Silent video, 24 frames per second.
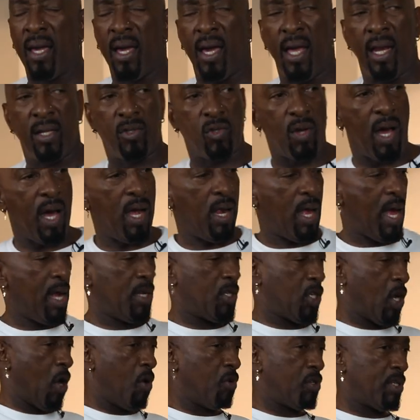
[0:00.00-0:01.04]
And so I
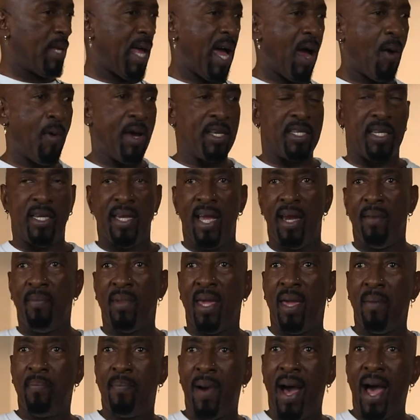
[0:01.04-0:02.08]
turned sideways to let him
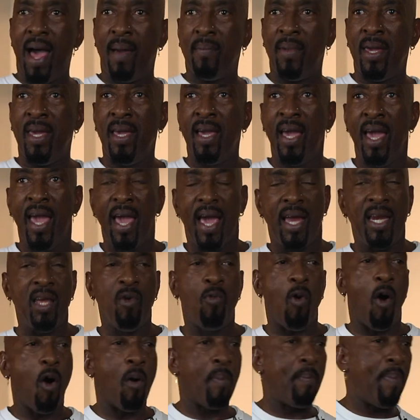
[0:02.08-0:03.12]
get by me, and he
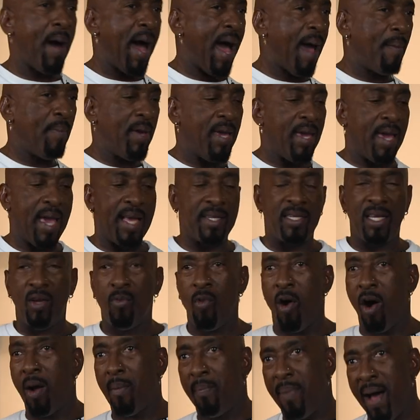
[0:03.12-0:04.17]
walked by me. As he
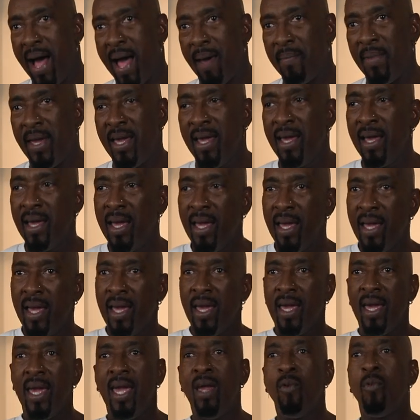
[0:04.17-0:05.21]
walked by me,
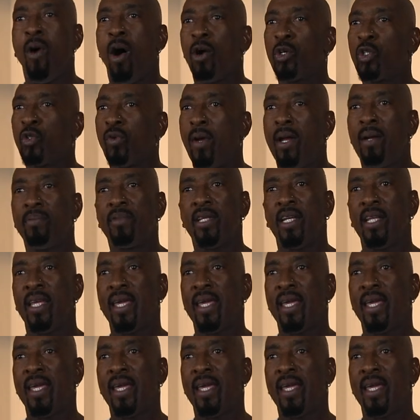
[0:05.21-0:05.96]
he walked straight up to the